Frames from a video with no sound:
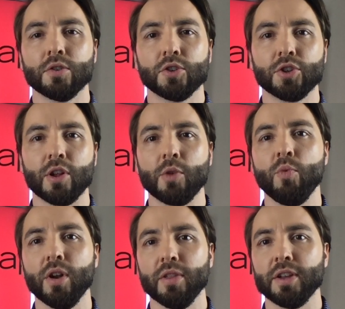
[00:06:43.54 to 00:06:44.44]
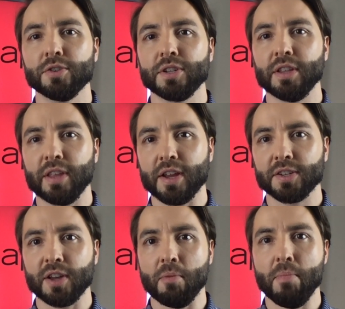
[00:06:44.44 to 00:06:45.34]
Charlie, one of the interesting
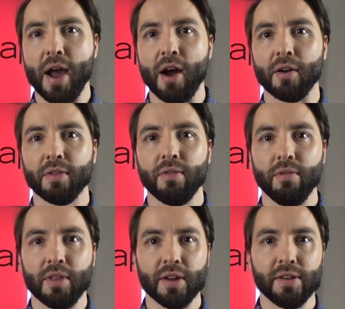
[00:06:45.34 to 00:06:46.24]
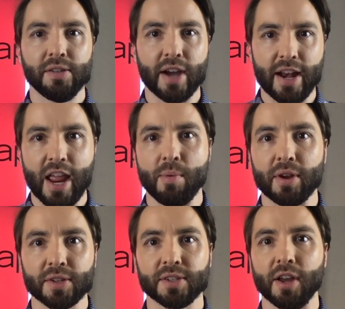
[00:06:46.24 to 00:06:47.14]
things about the
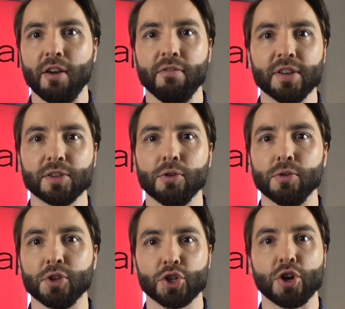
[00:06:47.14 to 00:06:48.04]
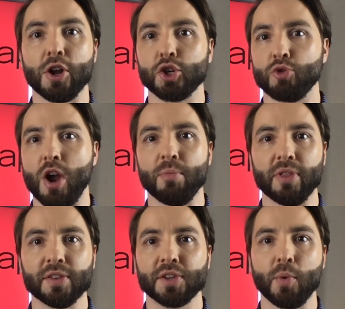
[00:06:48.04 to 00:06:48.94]
dynamics of this whole Deshaun drama
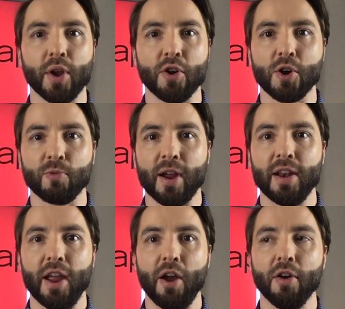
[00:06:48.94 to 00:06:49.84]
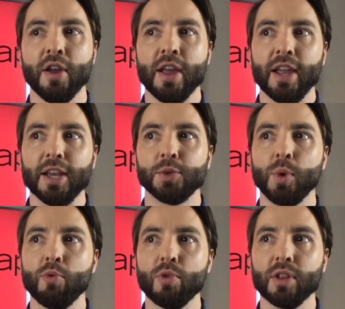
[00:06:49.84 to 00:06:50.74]
that's going on right now is
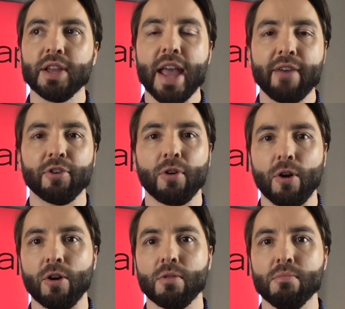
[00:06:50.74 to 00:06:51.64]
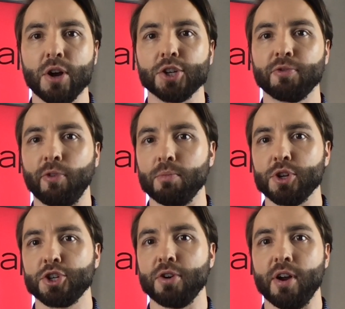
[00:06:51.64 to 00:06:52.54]
we really haven't heard much from
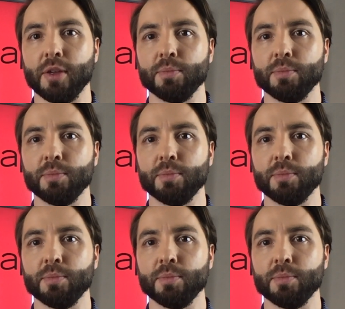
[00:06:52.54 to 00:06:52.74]
Deshaun